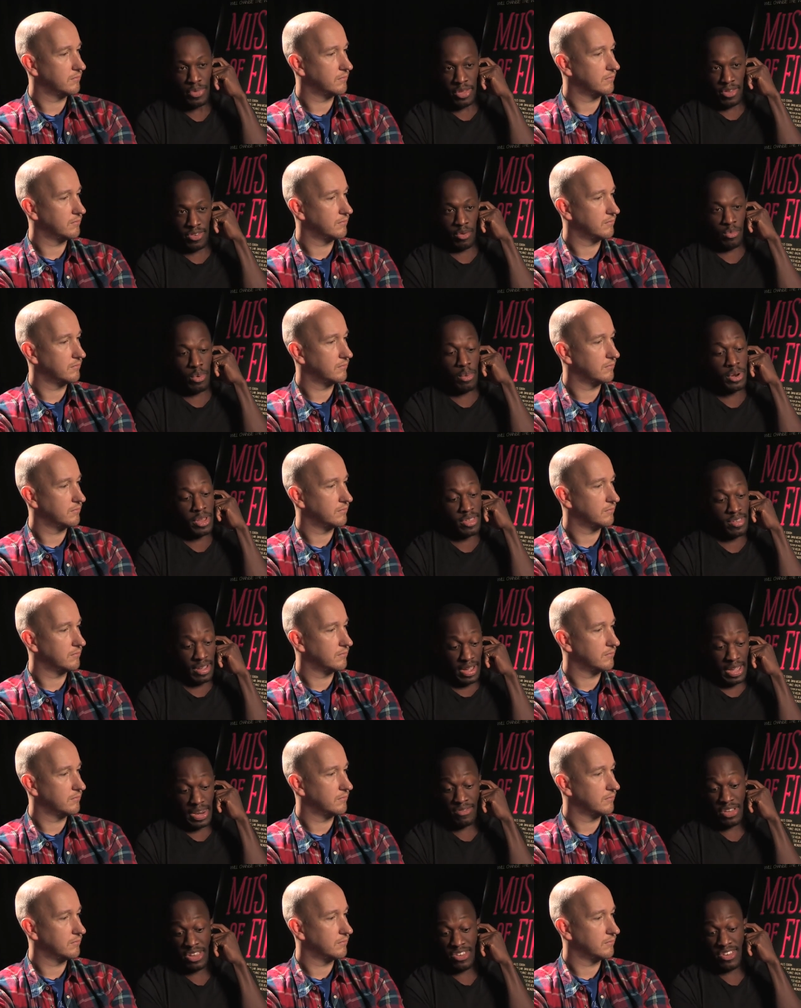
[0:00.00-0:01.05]
Speaker 1: So we wanted to
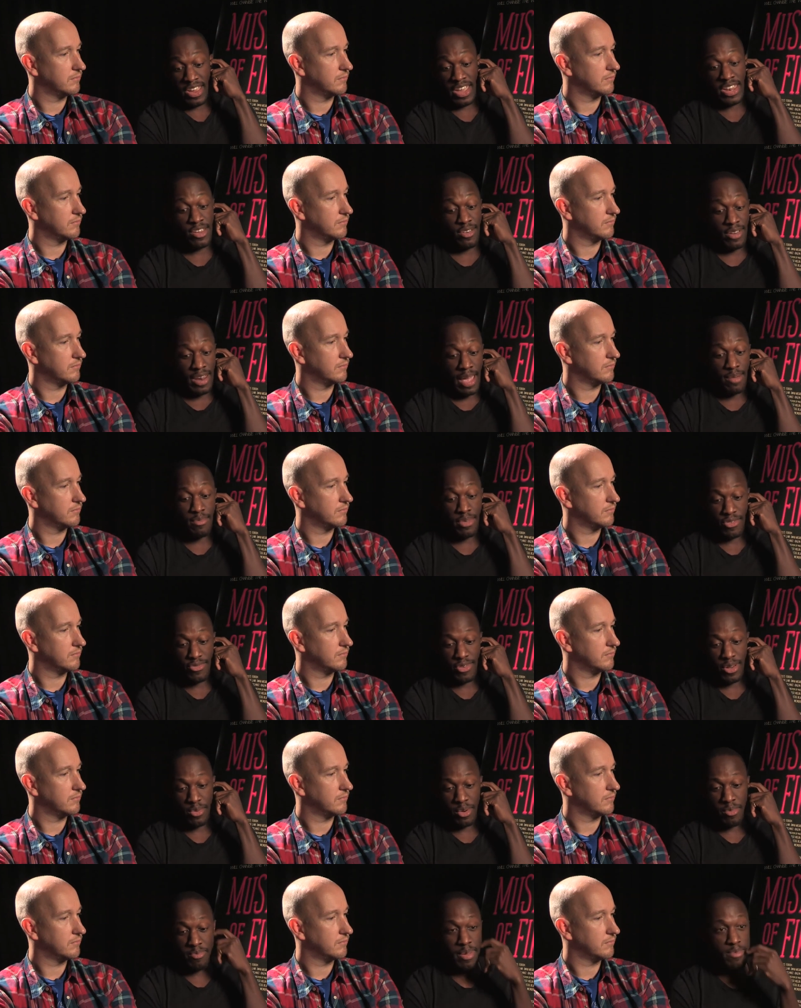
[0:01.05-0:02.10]
kind of engender an atmosphere
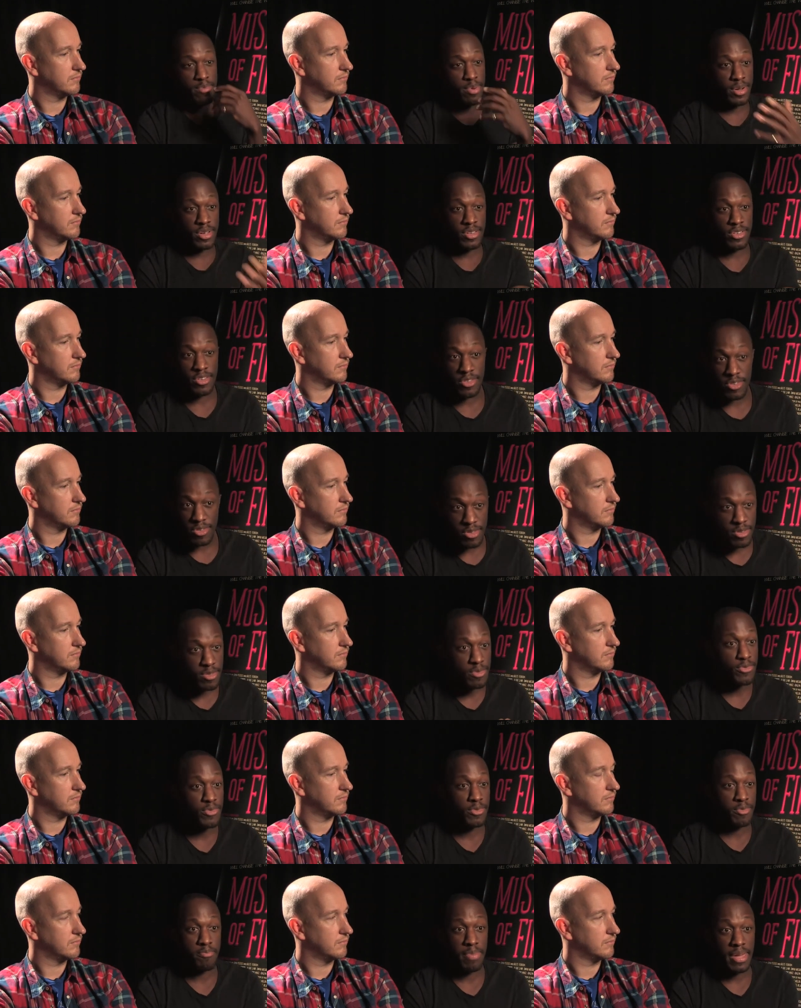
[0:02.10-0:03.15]
where people could just
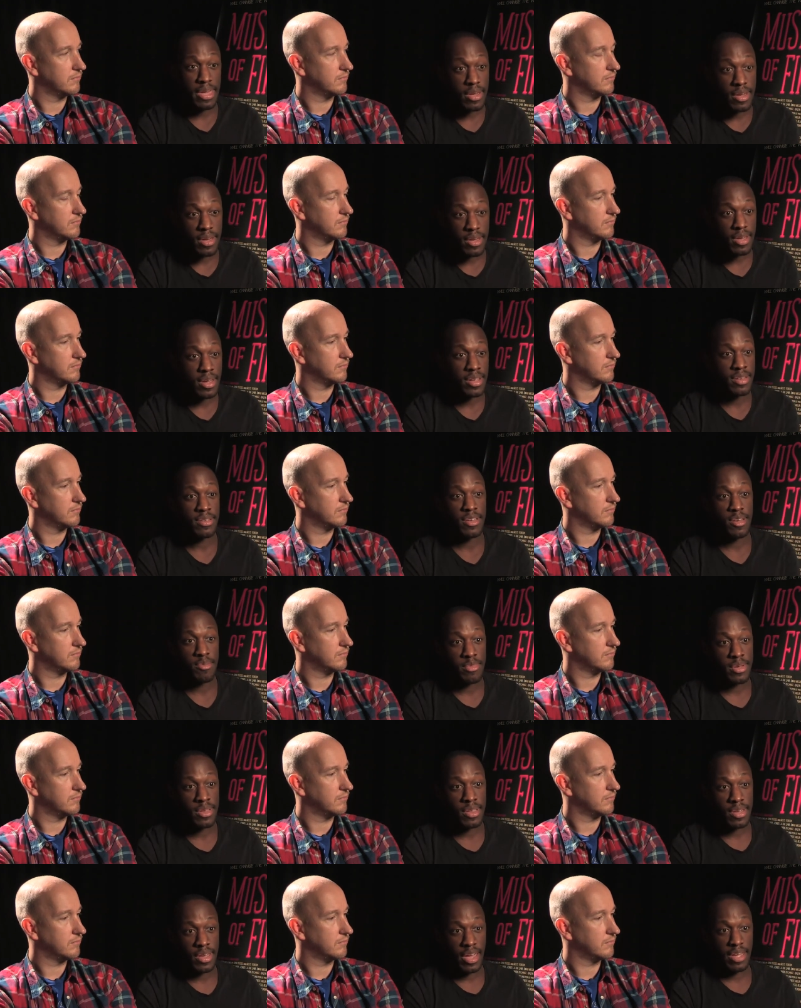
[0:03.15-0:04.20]
speak and
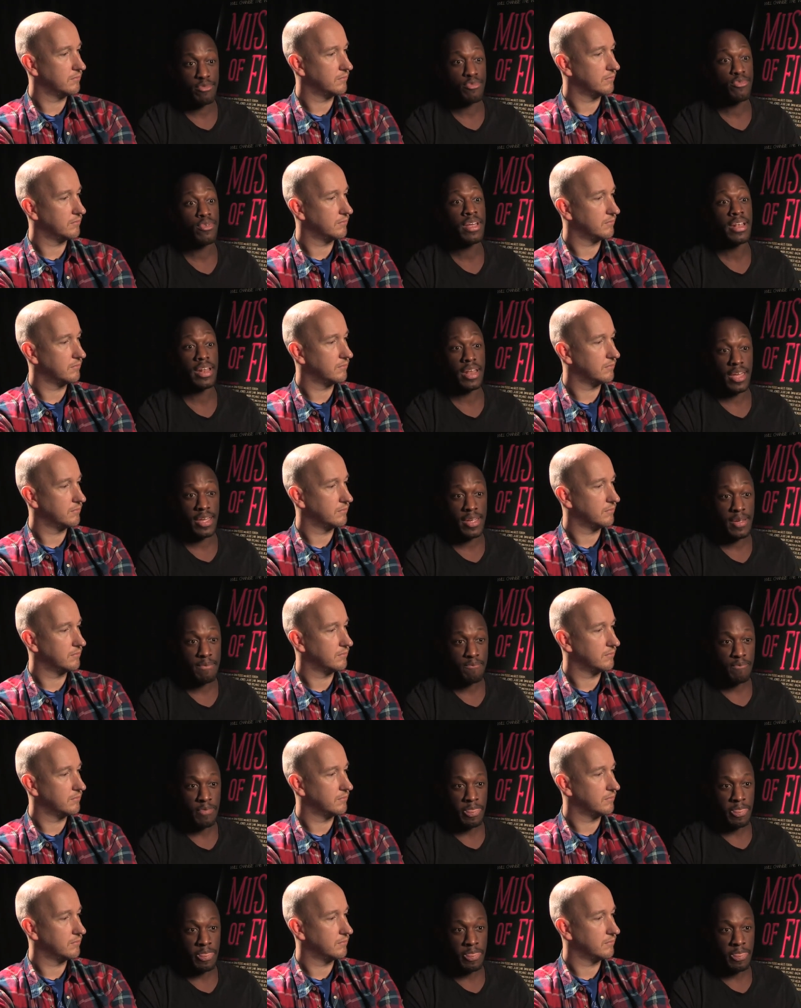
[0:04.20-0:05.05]
communicate freely,